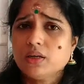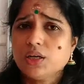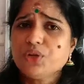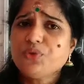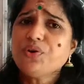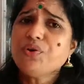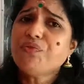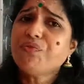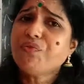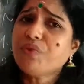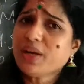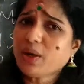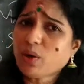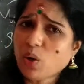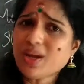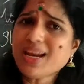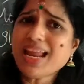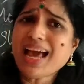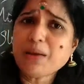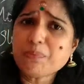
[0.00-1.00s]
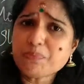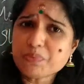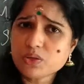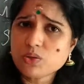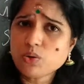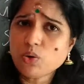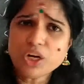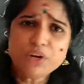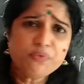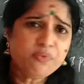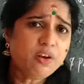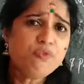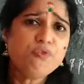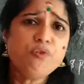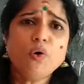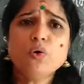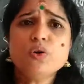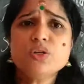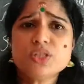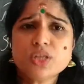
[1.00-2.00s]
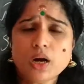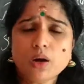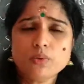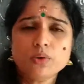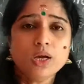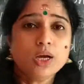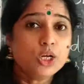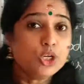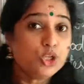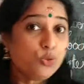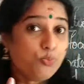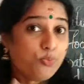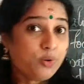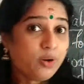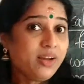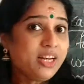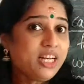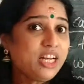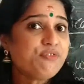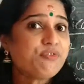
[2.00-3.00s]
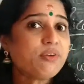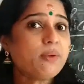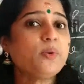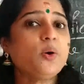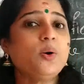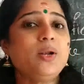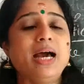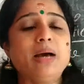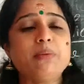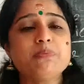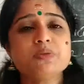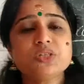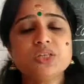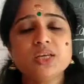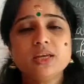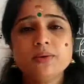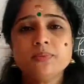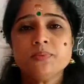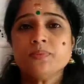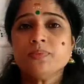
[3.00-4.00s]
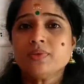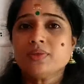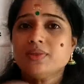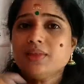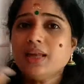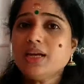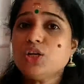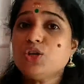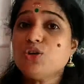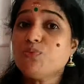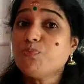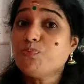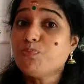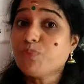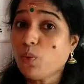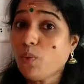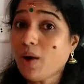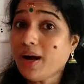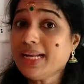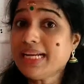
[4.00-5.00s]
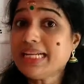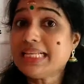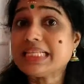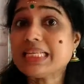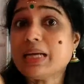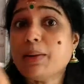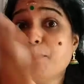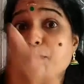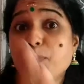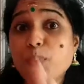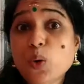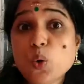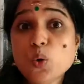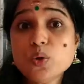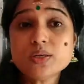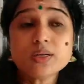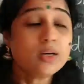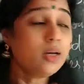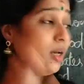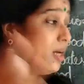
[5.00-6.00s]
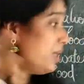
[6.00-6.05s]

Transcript: It will collapse or it will fall down. To prevent it from collapsing, then to provide it support,